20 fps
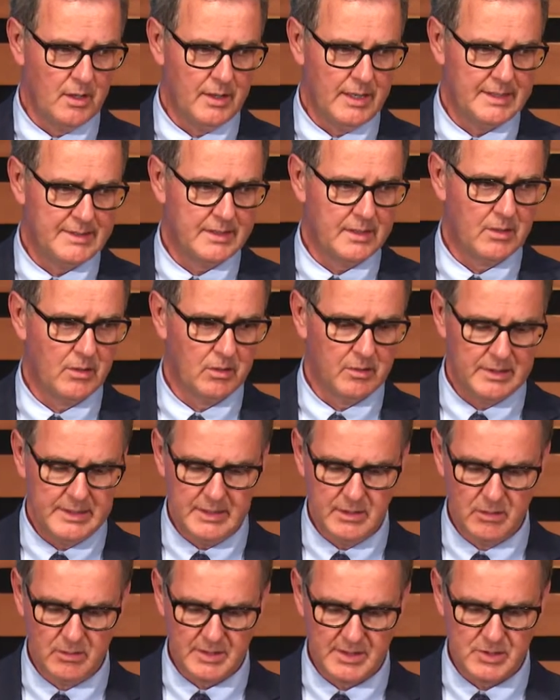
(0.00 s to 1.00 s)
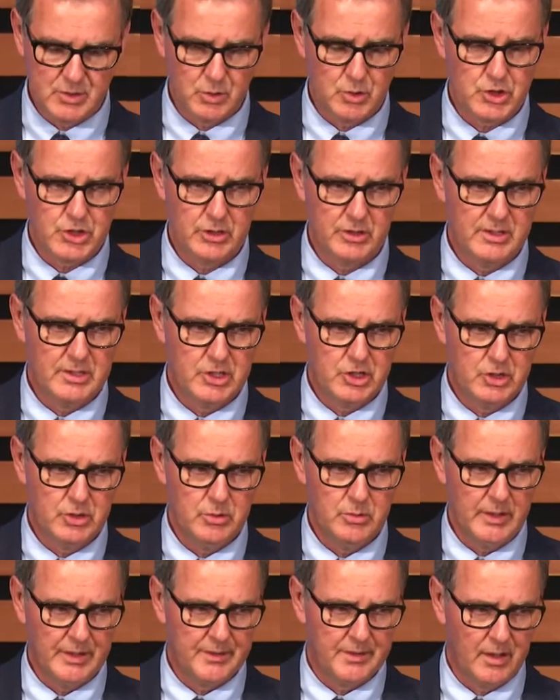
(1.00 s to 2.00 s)
ethical, legal, and social
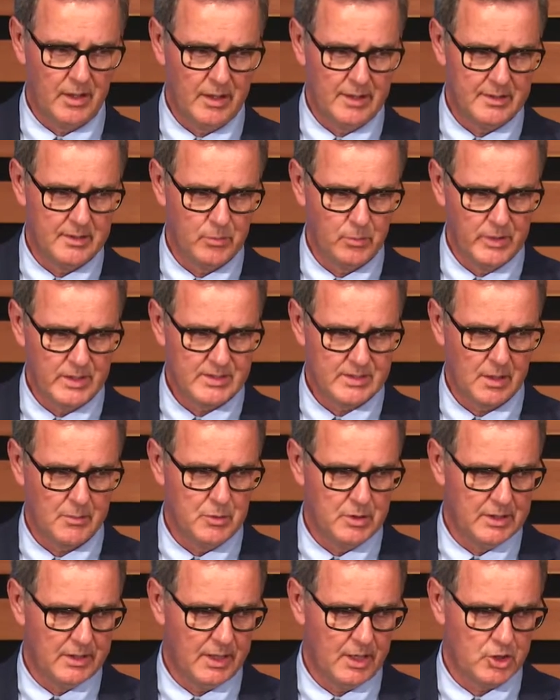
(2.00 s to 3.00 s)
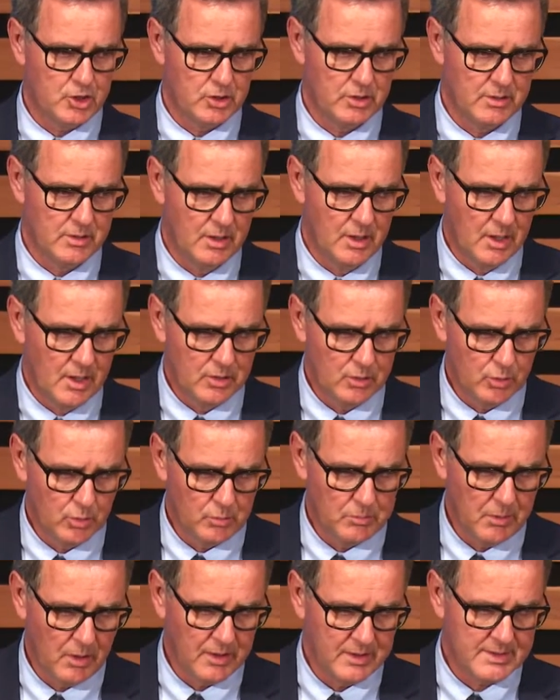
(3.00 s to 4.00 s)
issue and risk communication
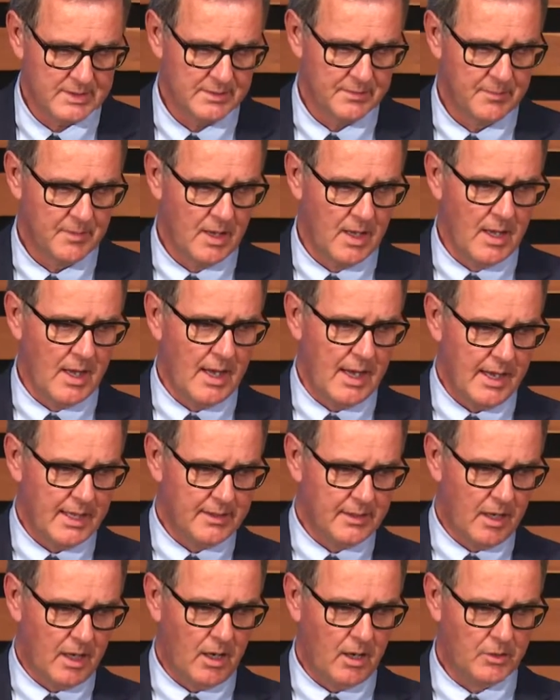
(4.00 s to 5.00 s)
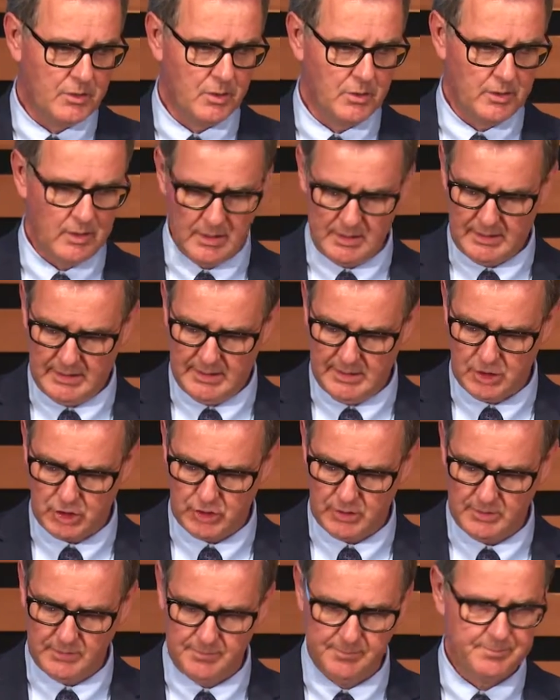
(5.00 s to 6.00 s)
toolbox, and other
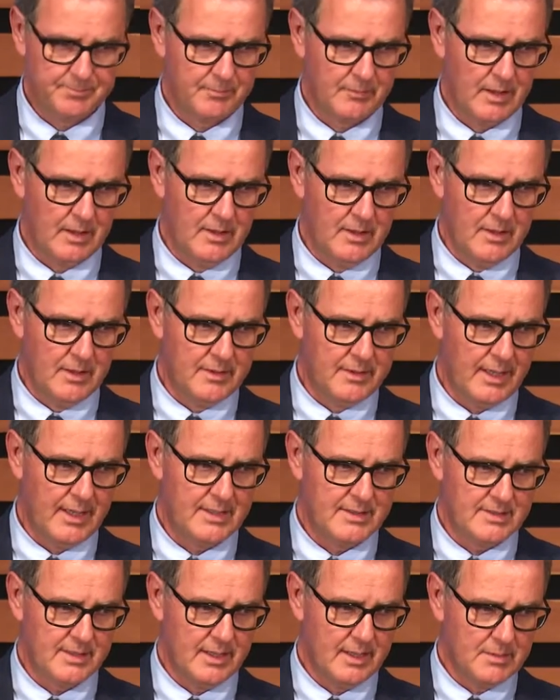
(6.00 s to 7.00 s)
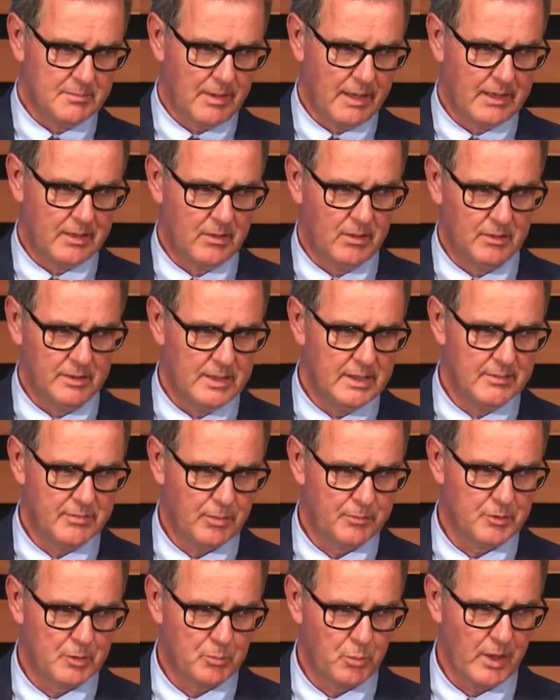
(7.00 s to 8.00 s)
clinicians. Thanks, and my colleague
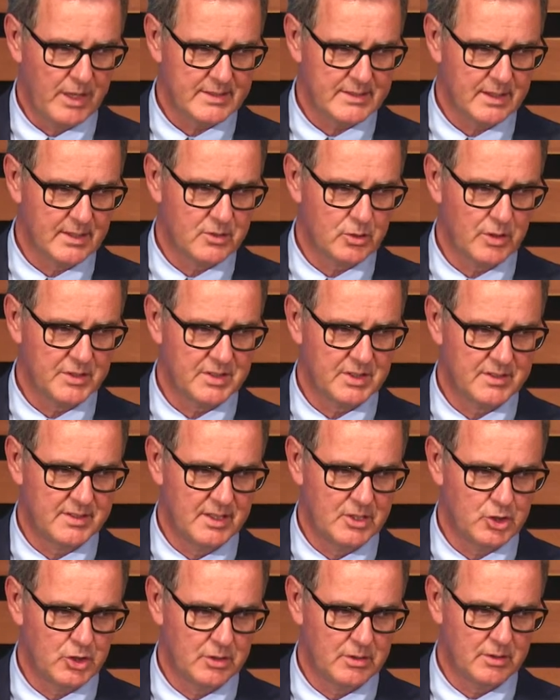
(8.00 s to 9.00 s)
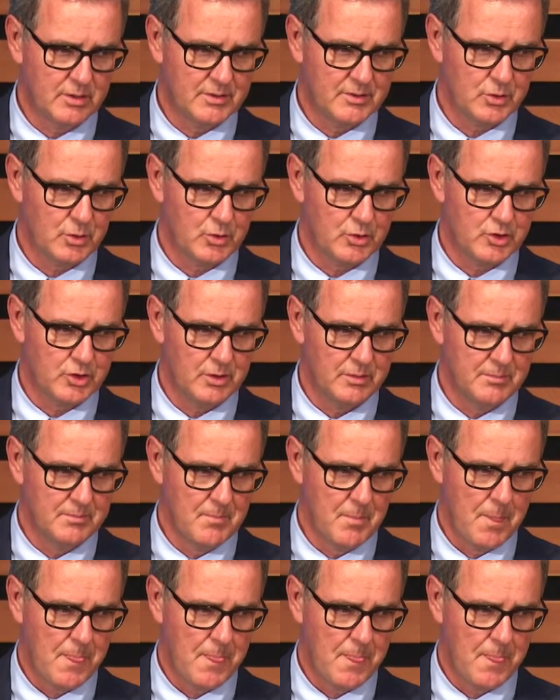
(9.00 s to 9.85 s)
from the Breast Cancer Association Consortium,